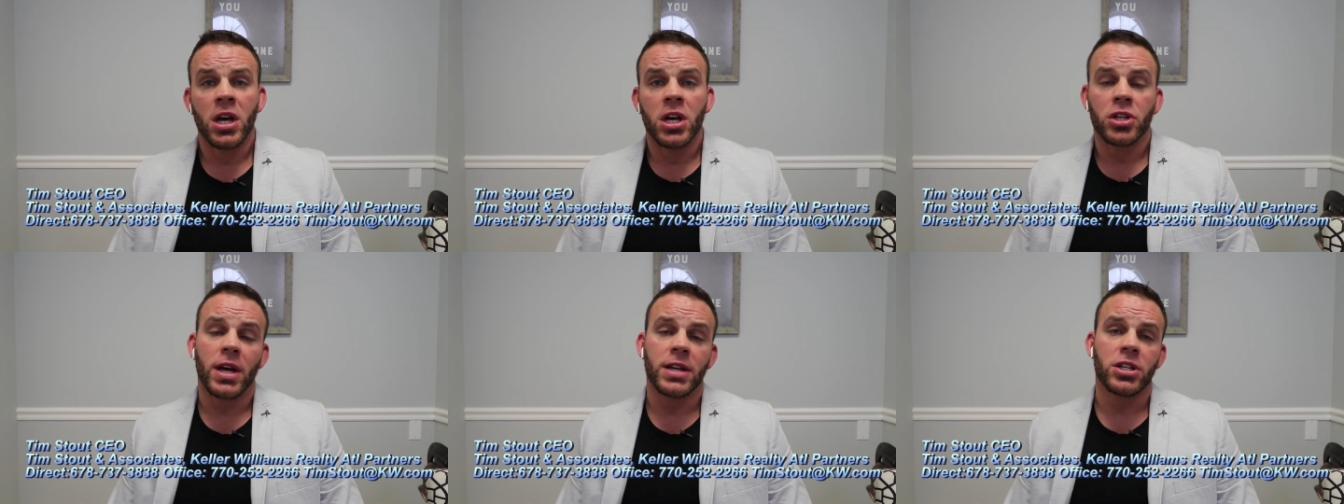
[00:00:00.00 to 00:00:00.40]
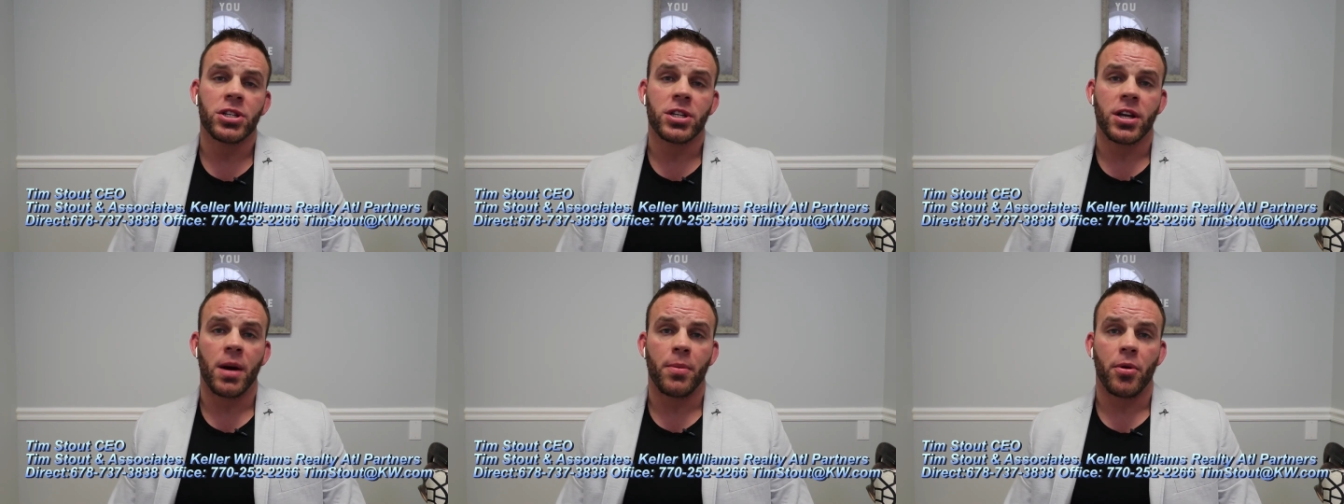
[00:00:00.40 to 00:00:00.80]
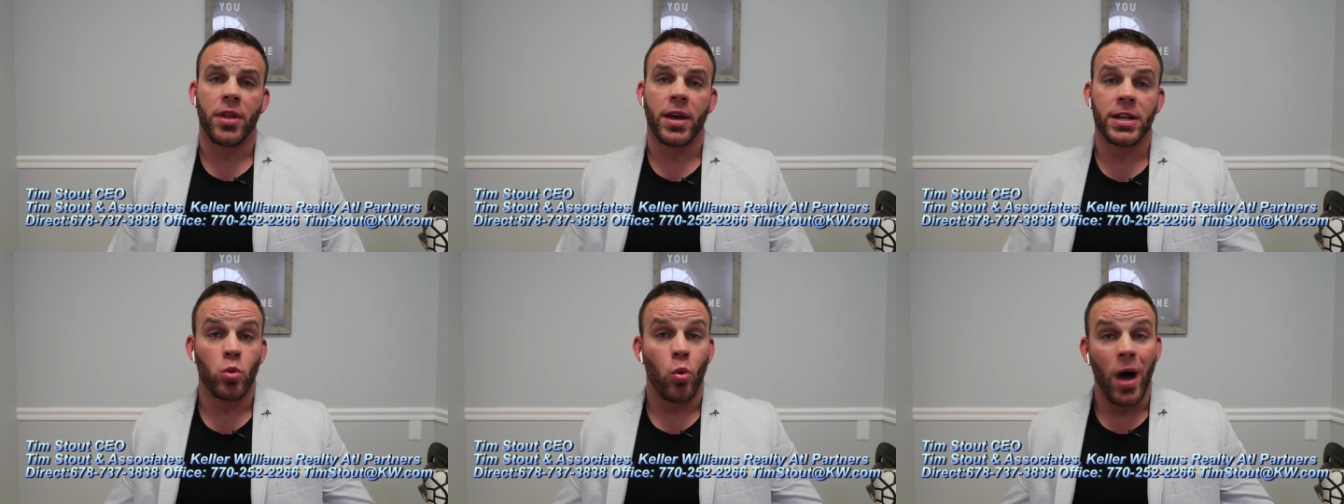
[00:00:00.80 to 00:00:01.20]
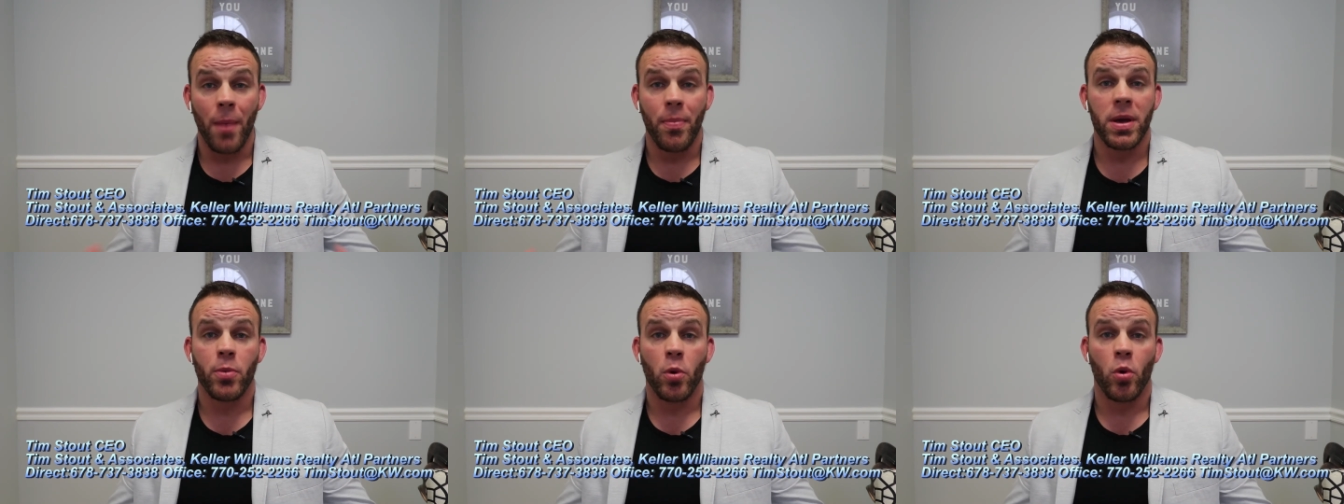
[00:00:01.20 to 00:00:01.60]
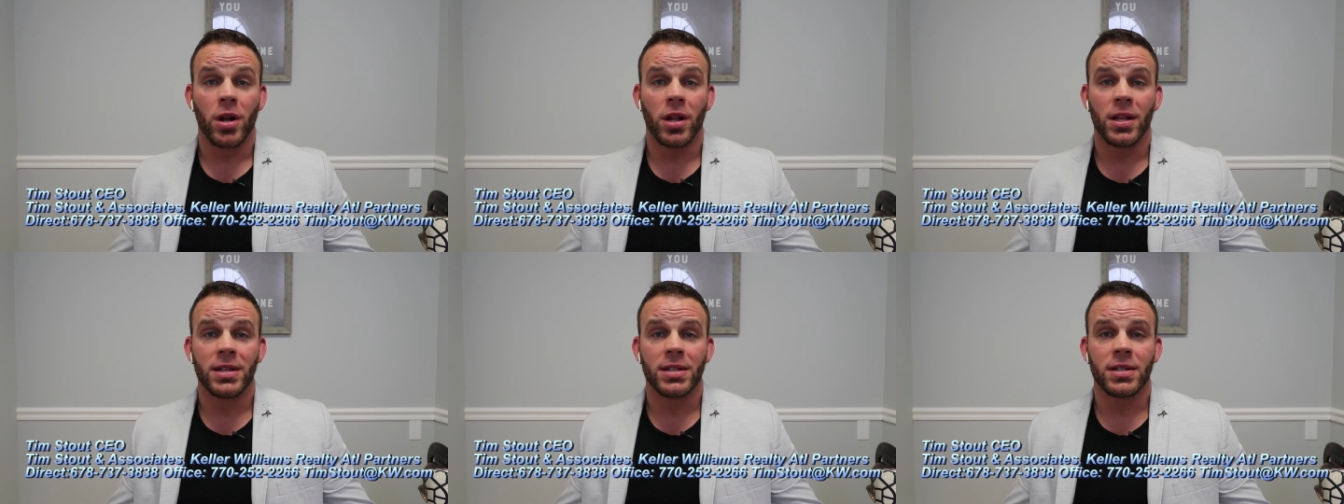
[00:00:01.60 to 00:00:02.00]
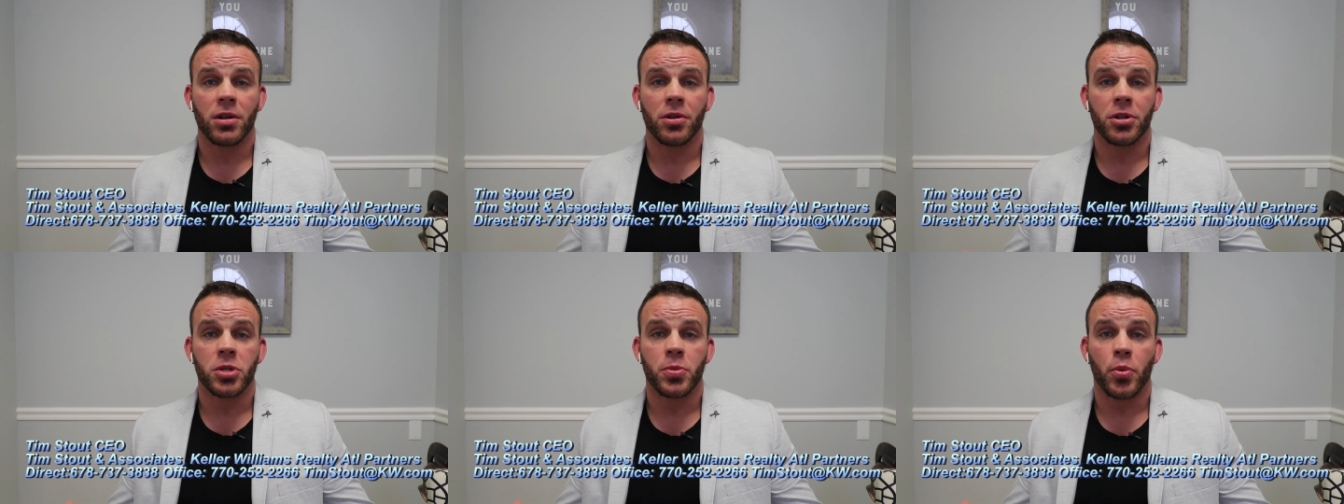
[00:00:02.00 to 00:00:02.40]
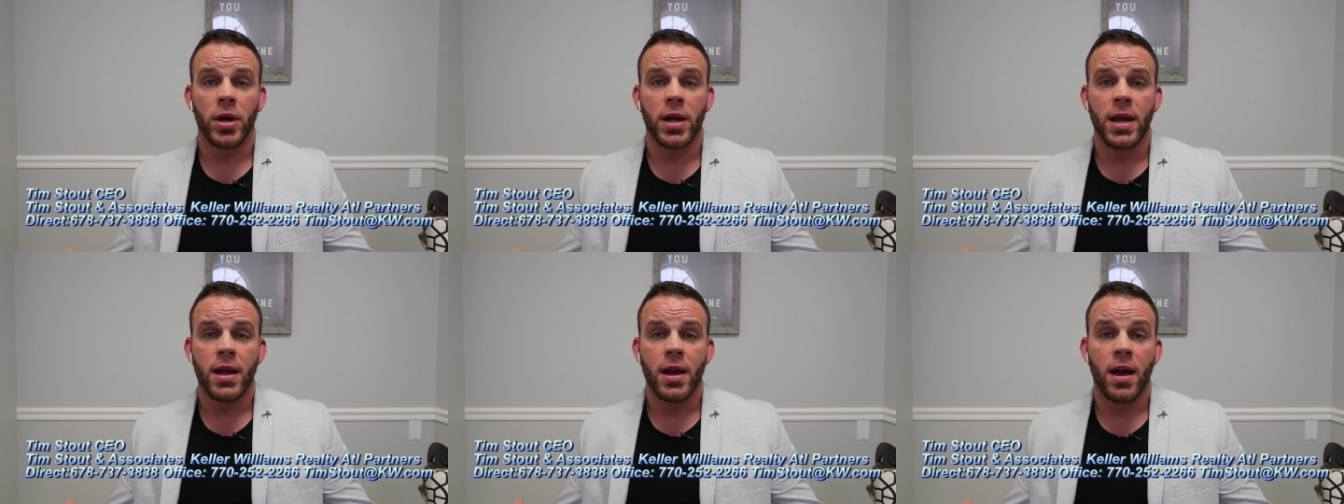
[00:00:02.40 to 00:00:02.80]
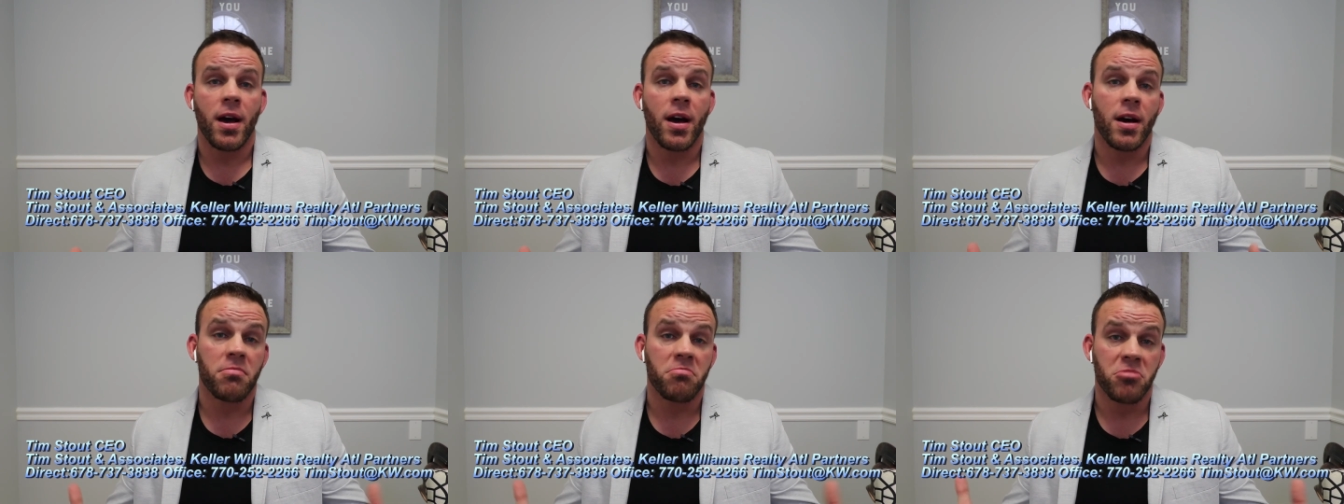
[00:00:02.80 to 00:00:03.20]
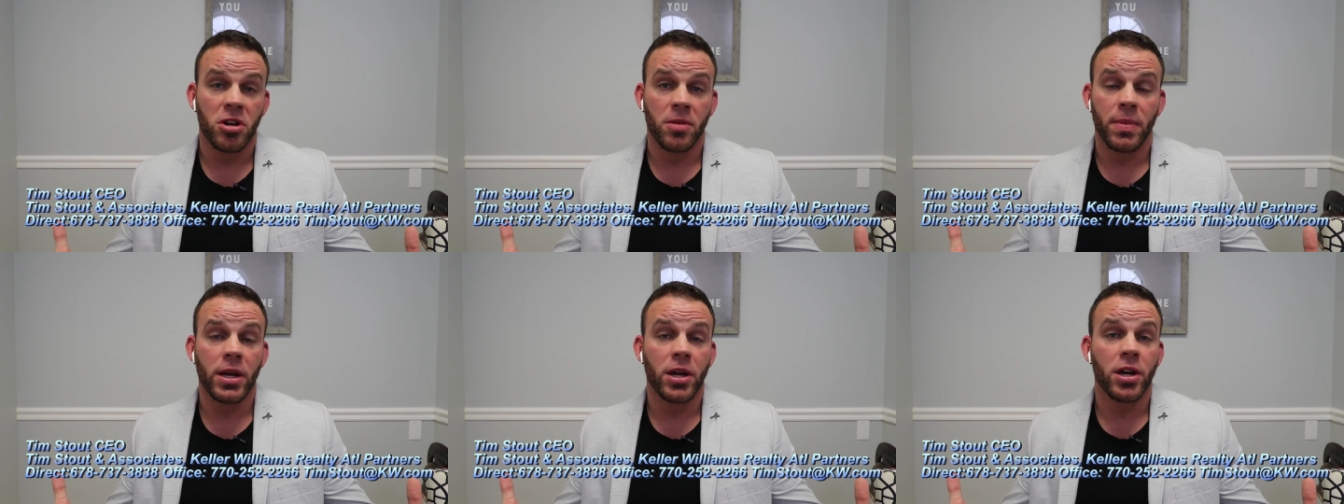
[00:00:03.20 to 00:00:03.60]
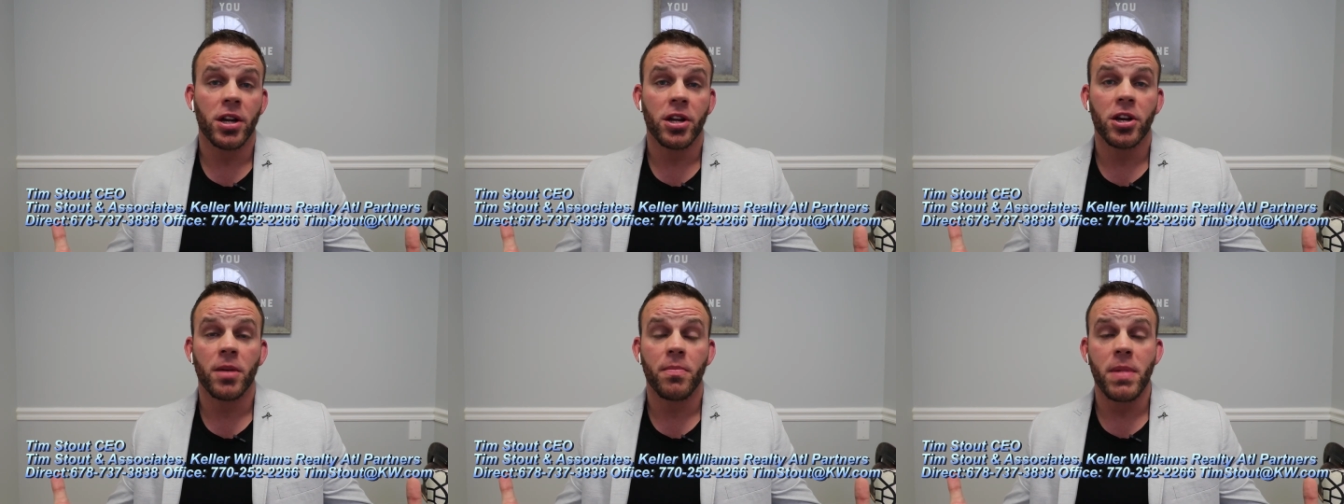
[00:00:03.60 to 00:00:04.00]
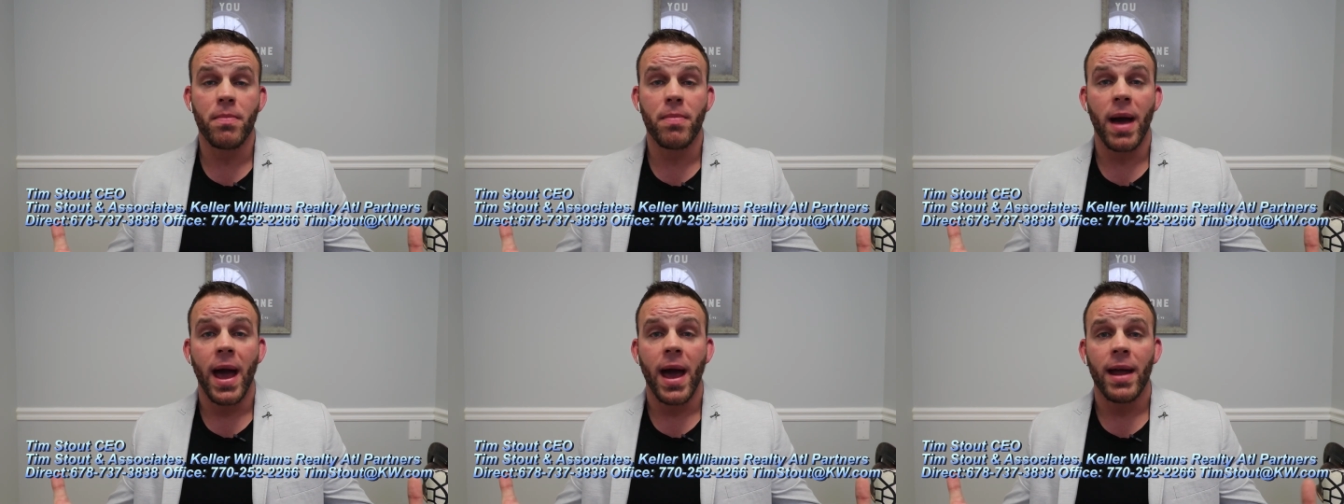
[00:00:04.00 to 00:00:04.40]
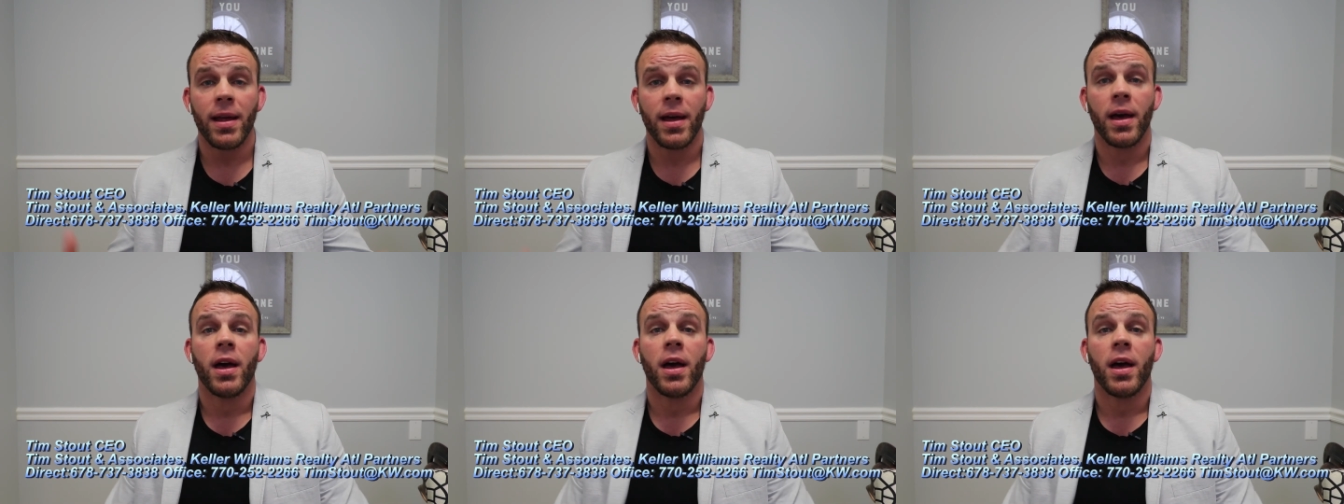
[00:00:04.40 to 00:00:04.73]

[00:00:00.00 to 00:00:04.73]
So that's just a couple things why people want to list during the spring. Uh, could be good, could be bad.